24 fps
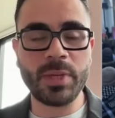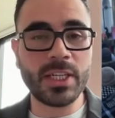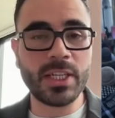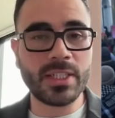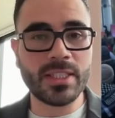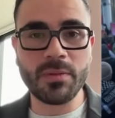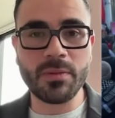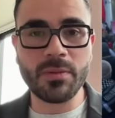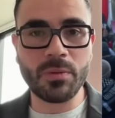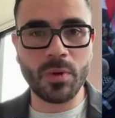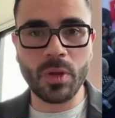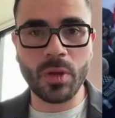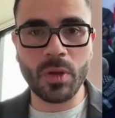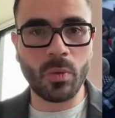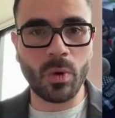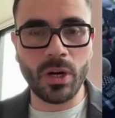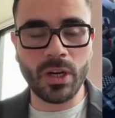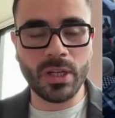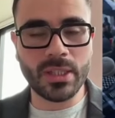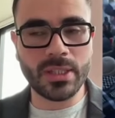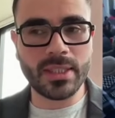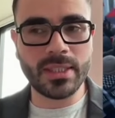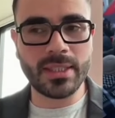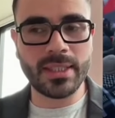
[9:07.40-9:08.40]
because if we
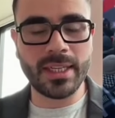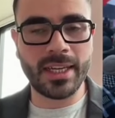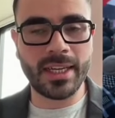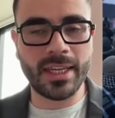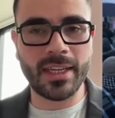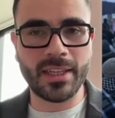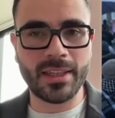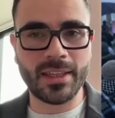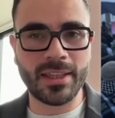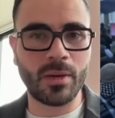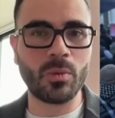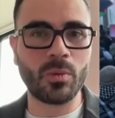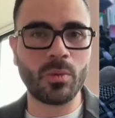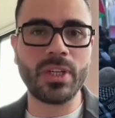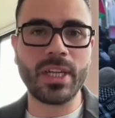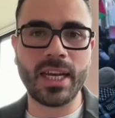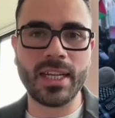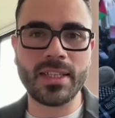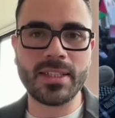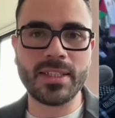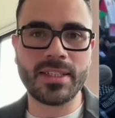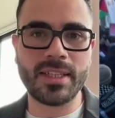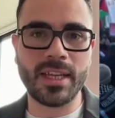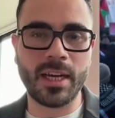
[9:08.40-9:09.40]
want, they will
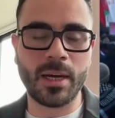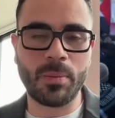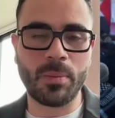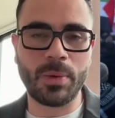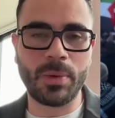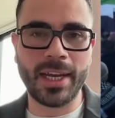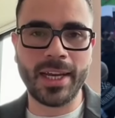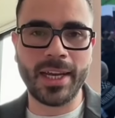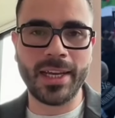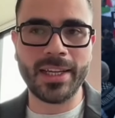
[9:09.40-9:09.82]
not stop